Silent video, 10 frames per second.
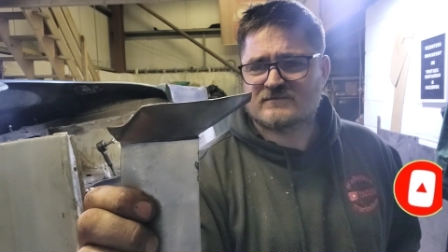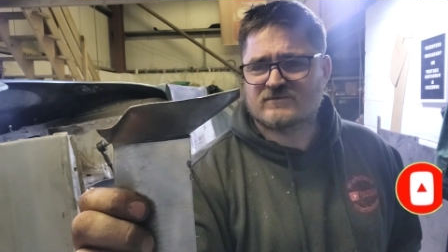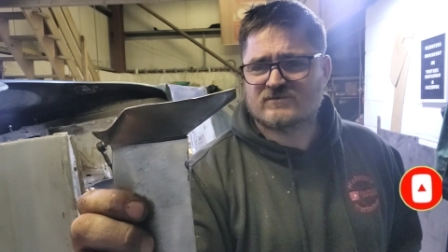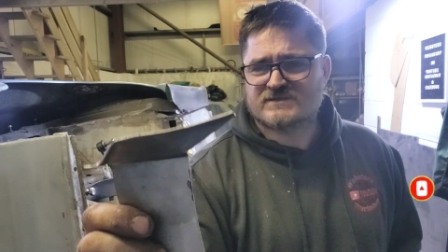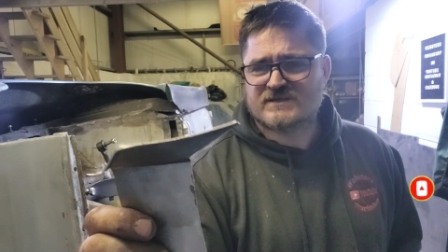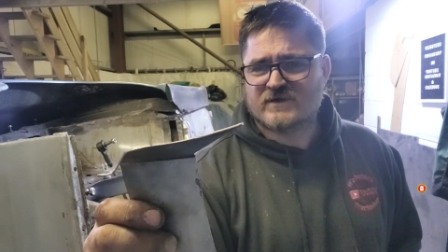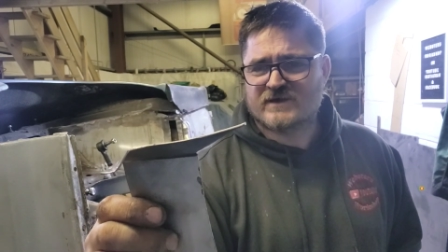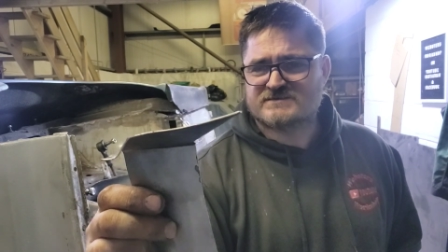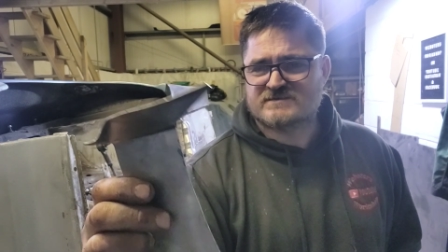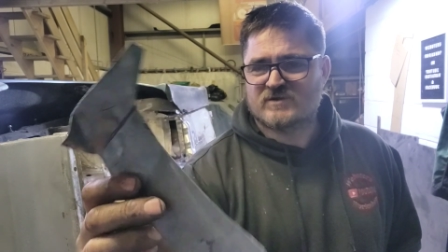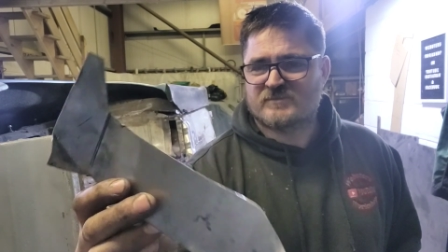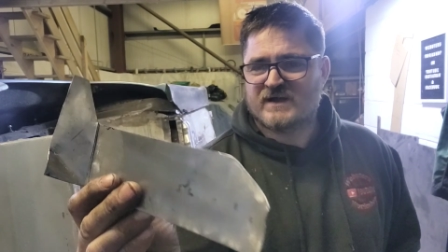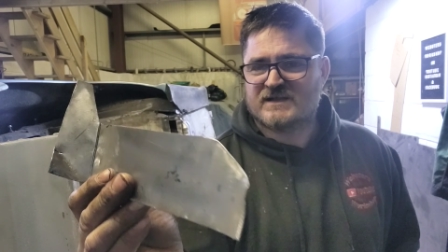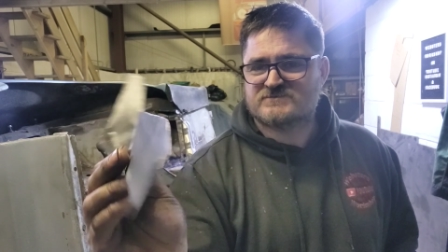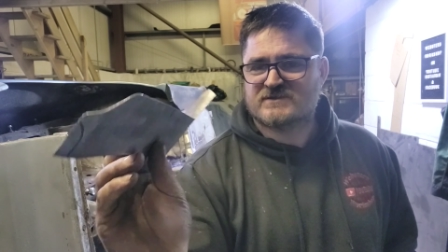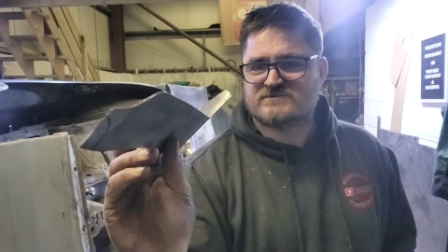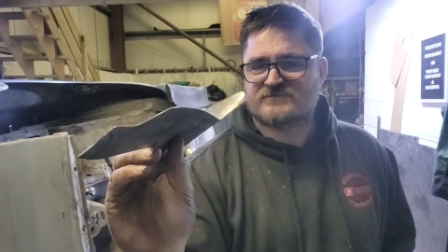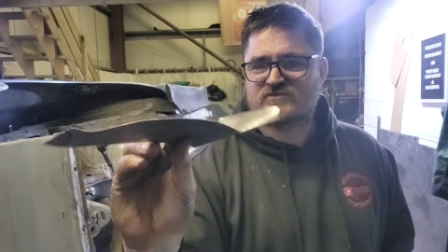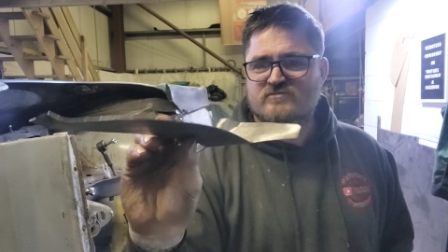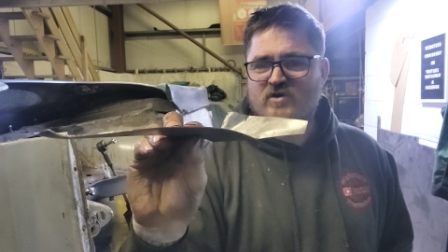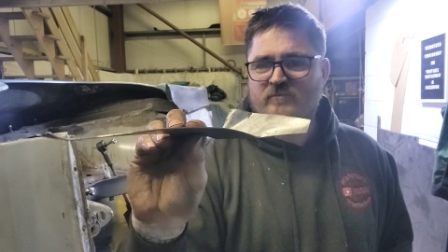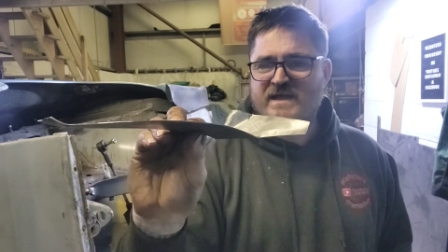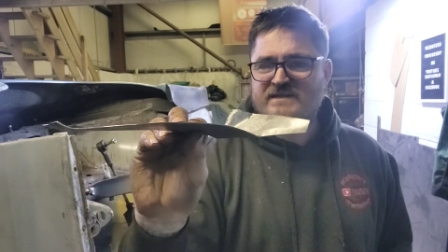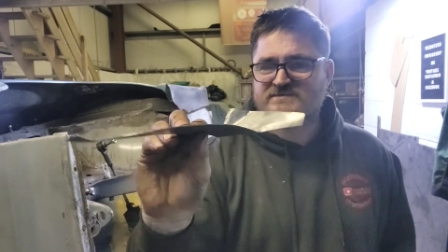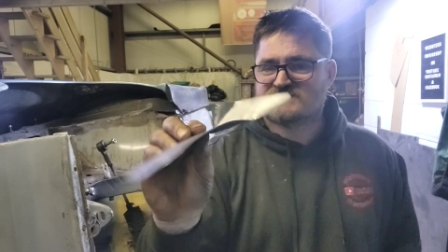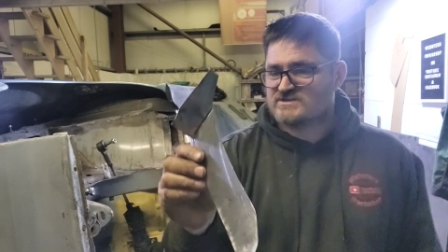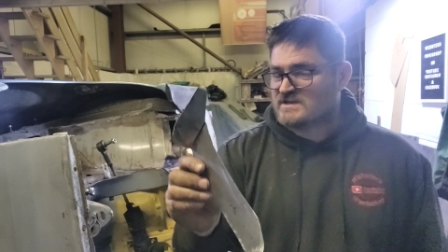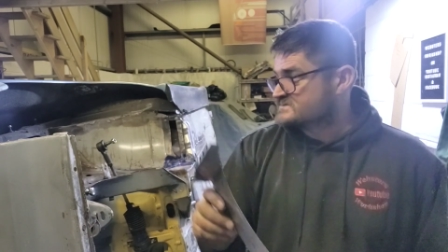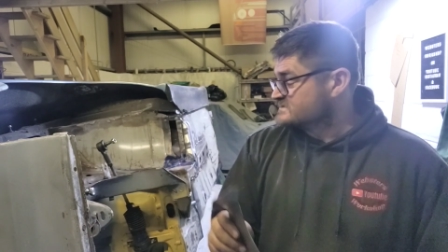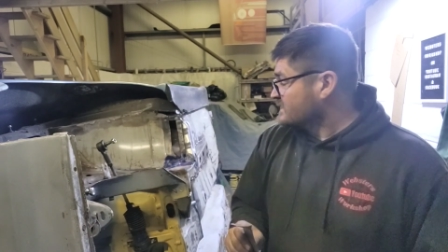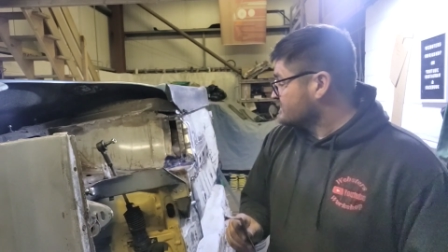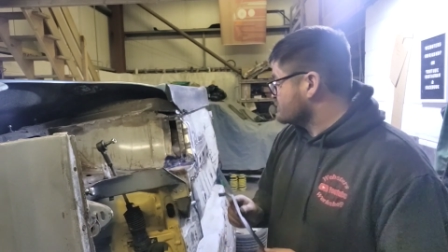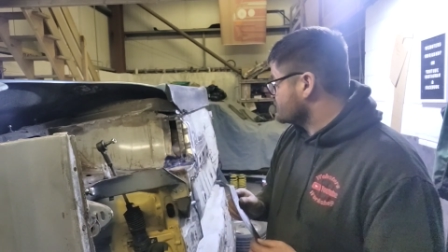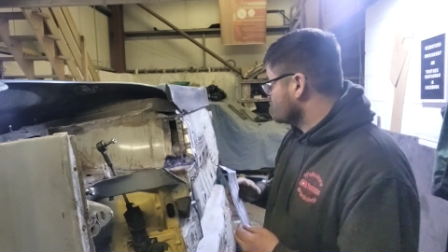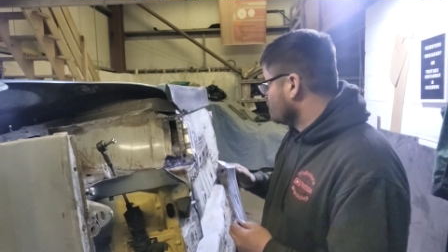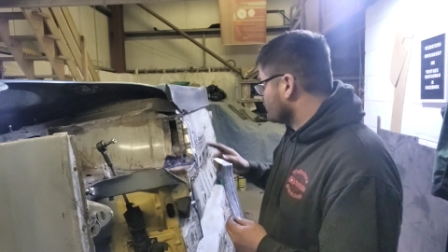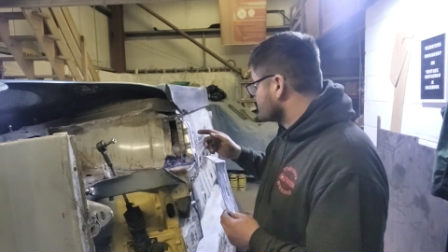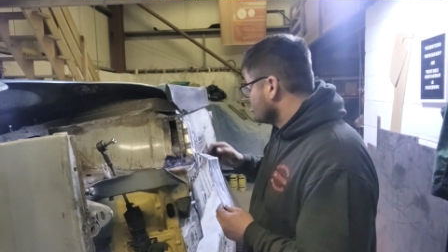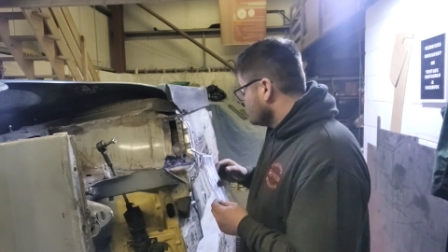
Looks like quite a simple patch, but there was a few more bends and shapes in that than we thought.